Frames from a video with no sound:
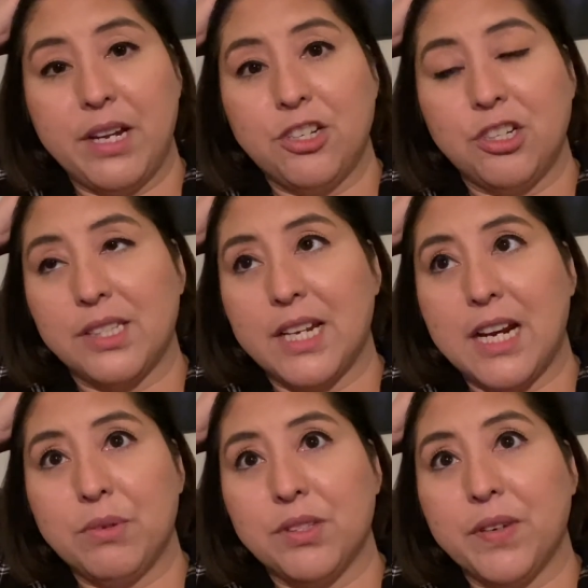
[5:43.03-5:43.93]
She said I
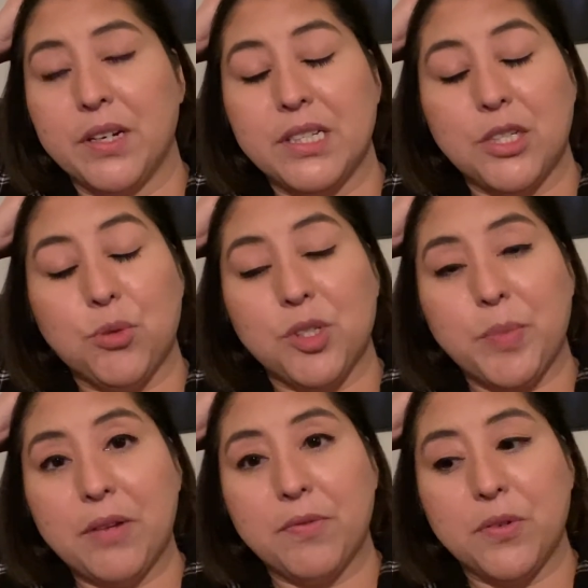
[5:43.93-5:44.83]
was very
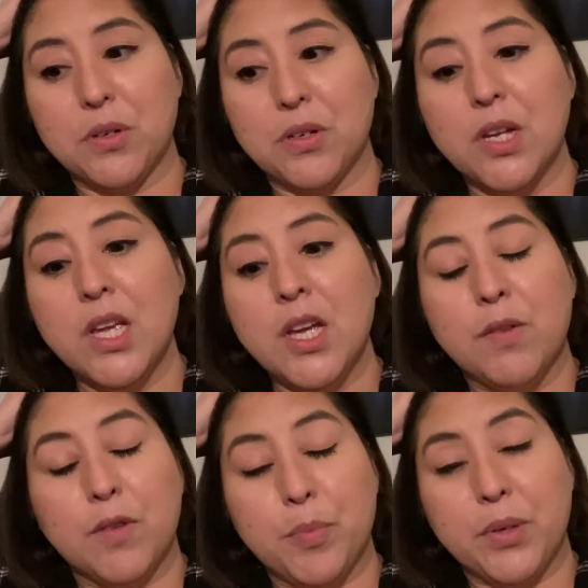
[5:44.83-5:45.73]
disrespectful
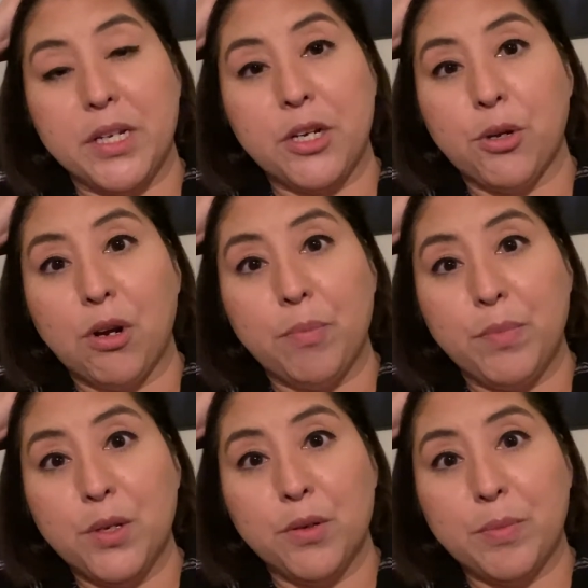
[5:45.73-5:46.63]
for putting her on
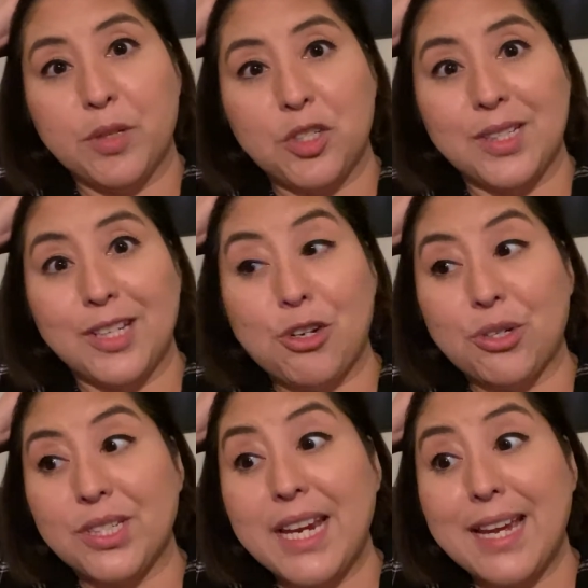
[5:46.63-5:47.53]
mute, but she doesn't
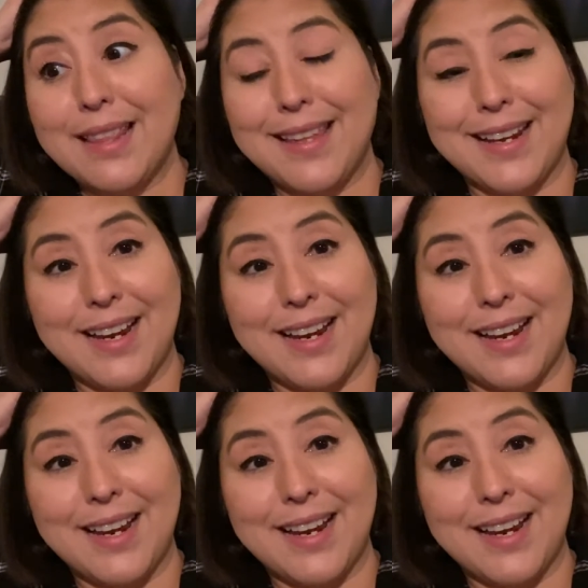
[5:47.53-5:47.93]
understand that,